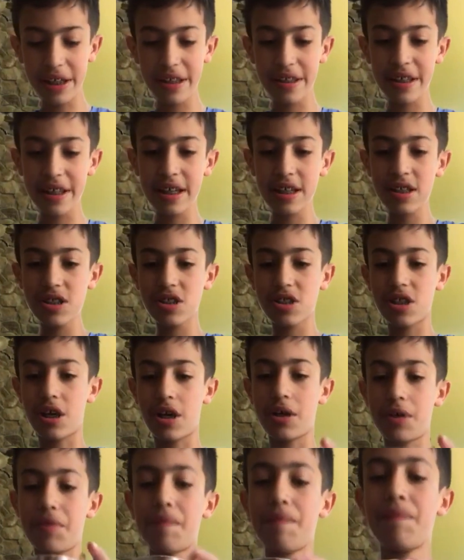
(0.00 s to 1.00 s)
things.
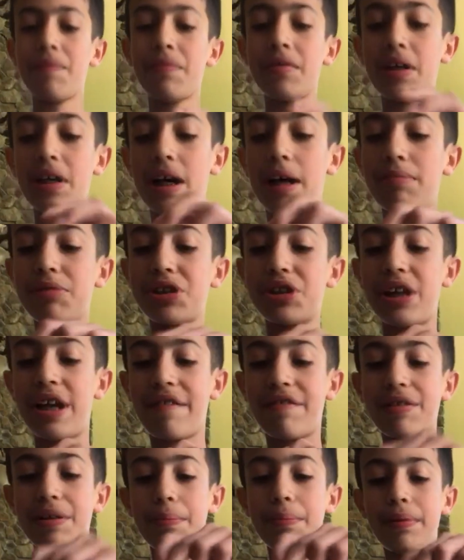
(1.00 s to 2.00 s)
So I'm just gonna
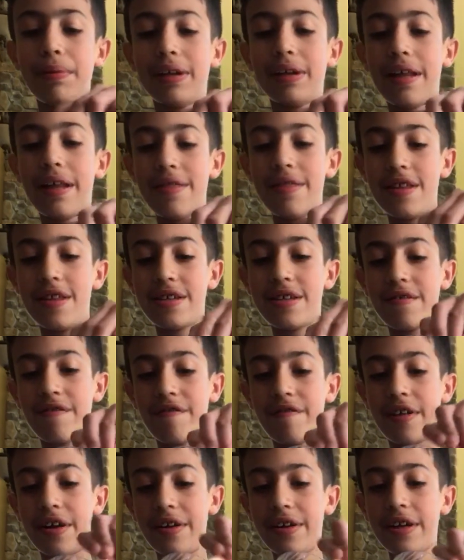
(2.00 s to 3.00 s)
have to blend this
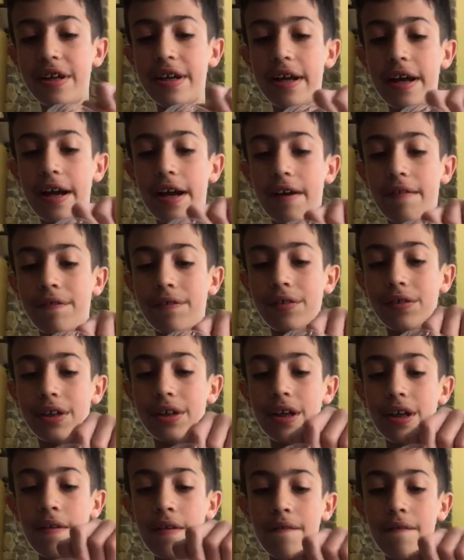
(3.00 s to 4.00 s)
very
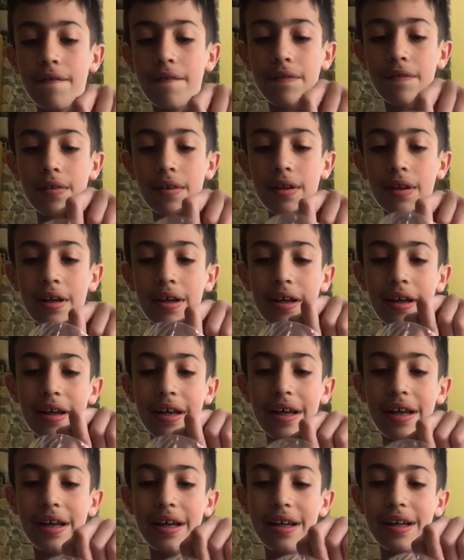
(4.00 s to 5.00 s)
carefully.
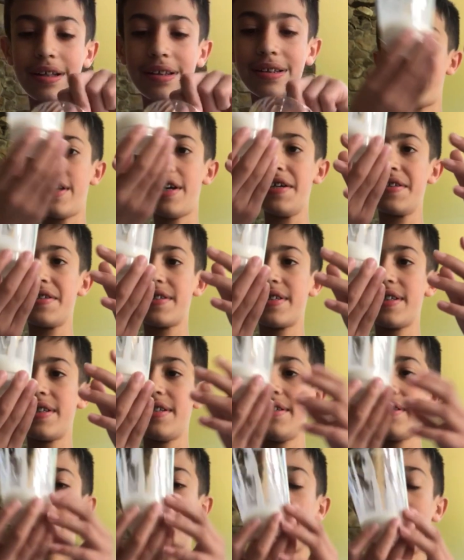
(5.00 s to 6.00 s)
And this
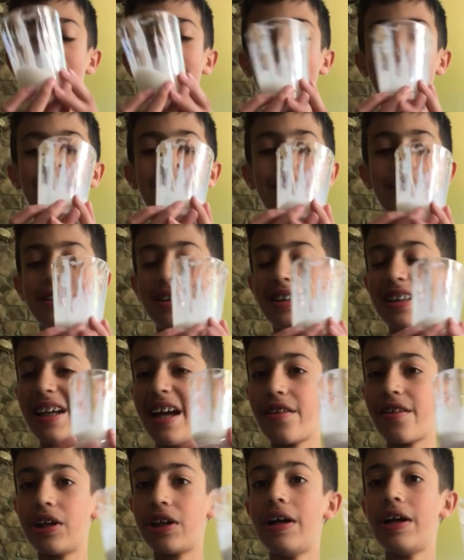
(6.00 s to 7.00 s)
is kinda
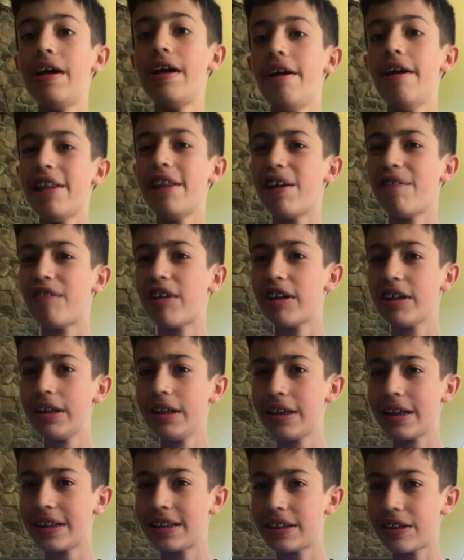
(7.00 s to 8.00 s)
together. They're very
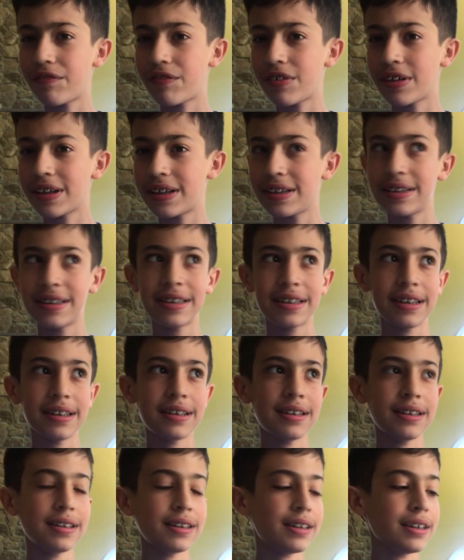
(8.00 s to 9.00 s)
like different
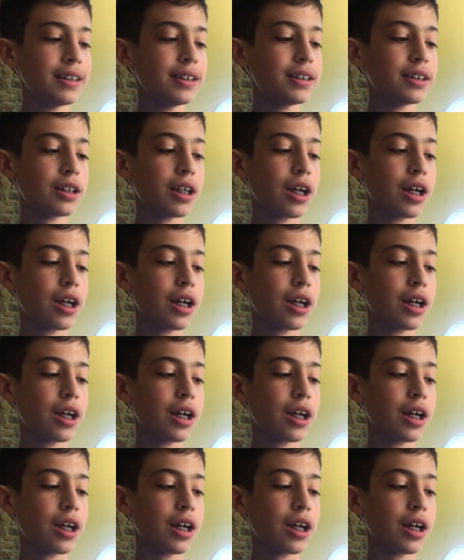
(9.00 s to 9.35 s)
consistency,